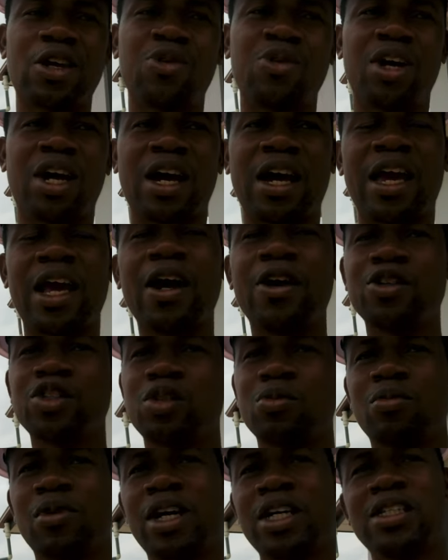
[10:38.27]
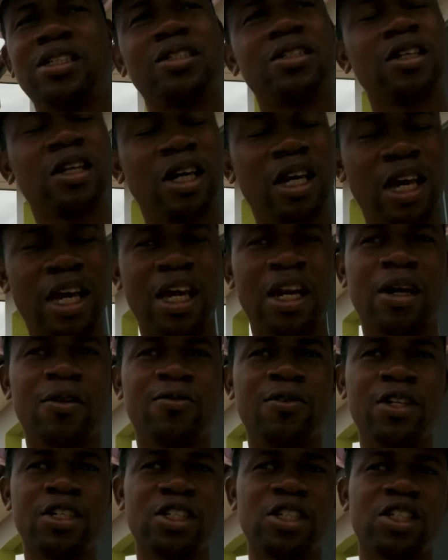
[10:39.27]
area else you might end up
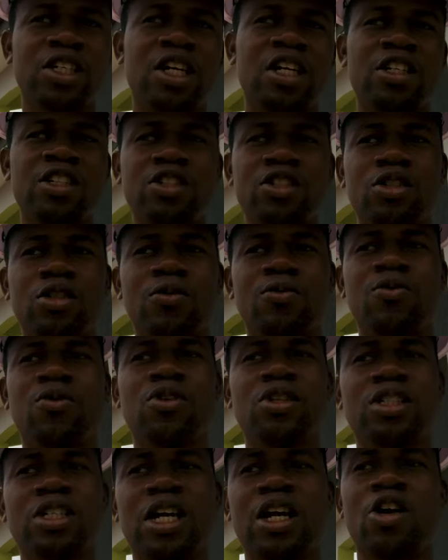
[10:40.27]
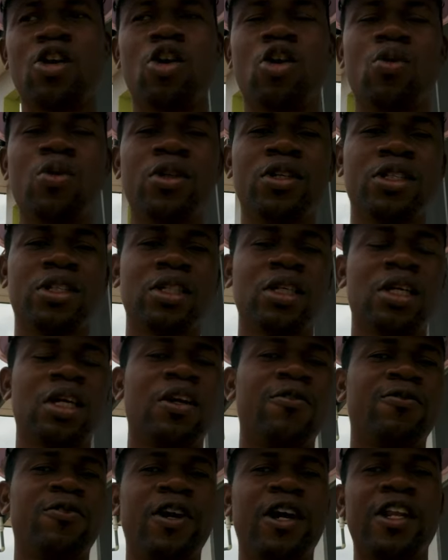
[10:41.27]
facing challenges of water always
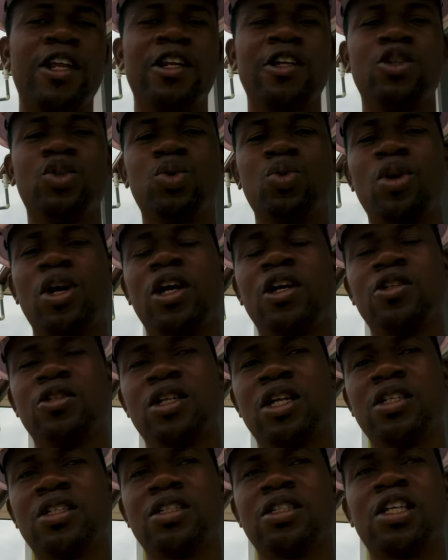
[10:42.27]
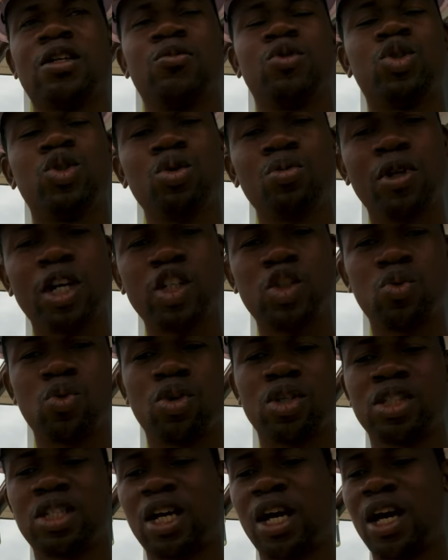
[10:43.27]
finding its way into the system too much
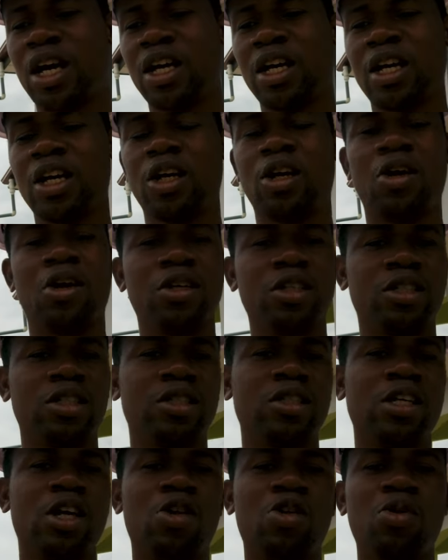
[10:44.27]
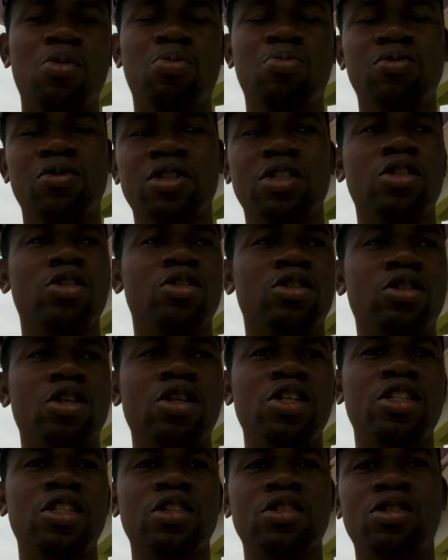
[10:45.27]
water causes the whole you know
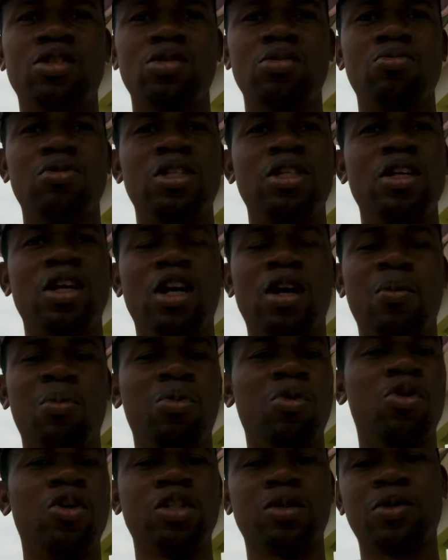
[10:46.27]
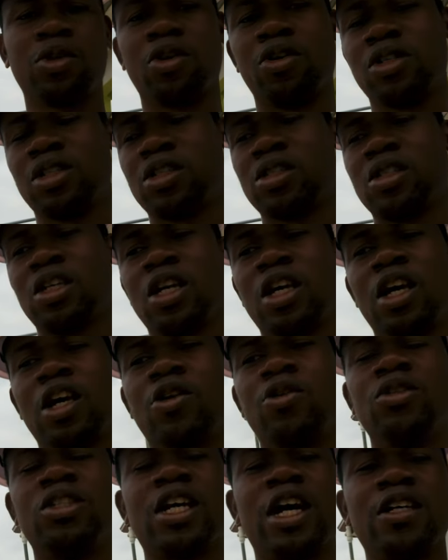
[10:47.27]
solution to be bogus because it
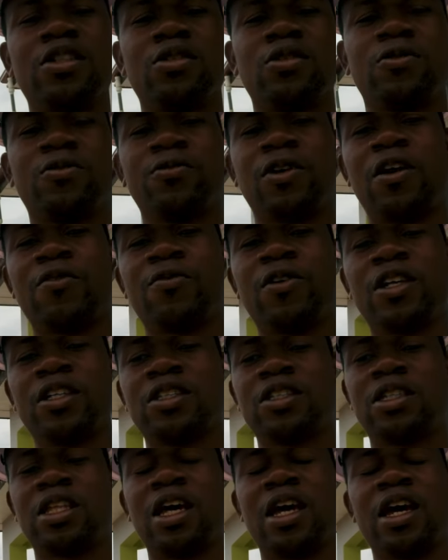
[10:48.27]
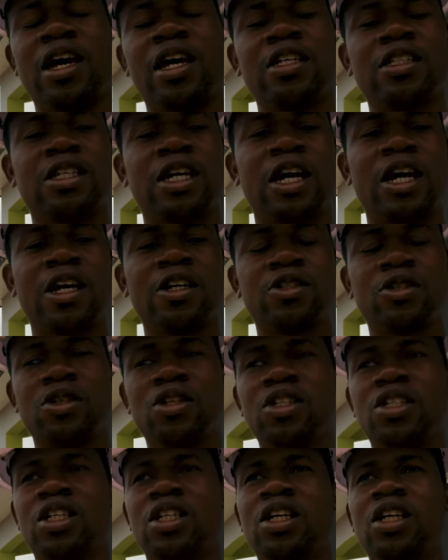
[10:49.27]
goes out to affect the entire
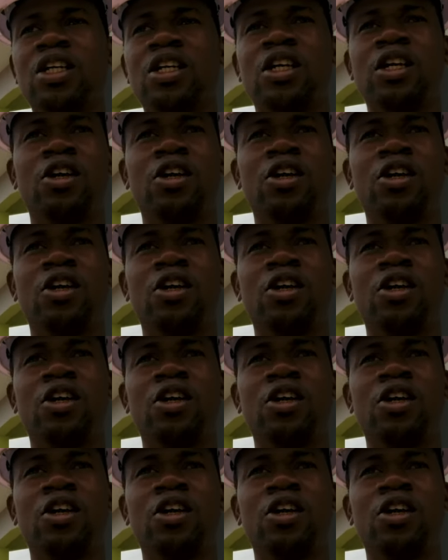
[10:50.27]
solution